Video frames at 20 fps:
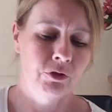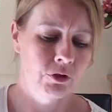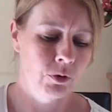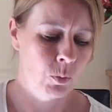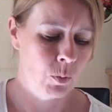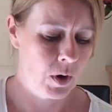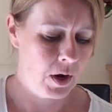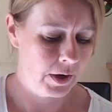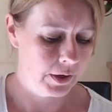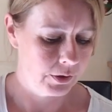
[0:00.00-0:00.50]
for a
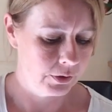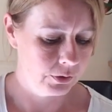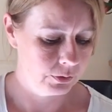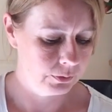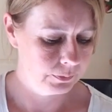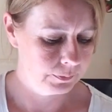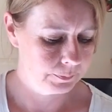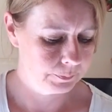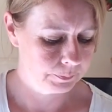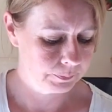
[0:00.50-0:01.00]

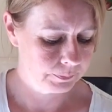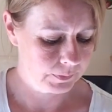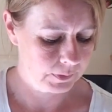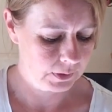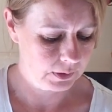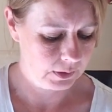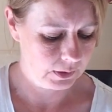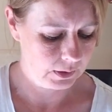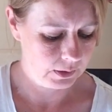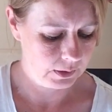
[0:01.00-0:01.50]
while
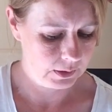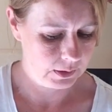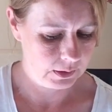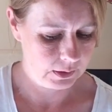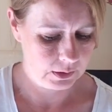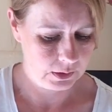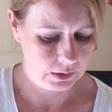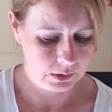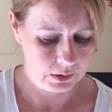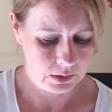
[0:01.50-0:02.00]

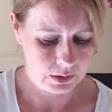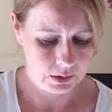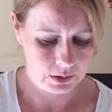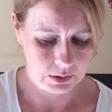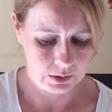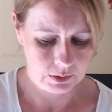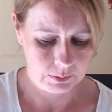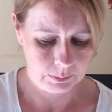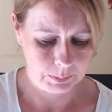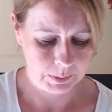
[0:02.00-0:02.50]
and
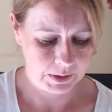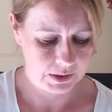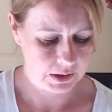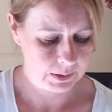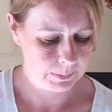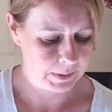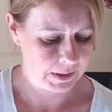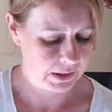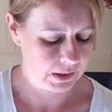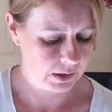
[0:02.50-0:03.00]
picked
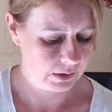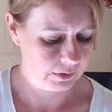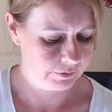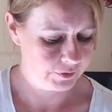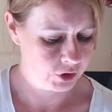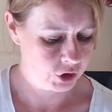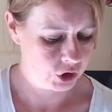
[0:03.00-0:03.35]
her back up for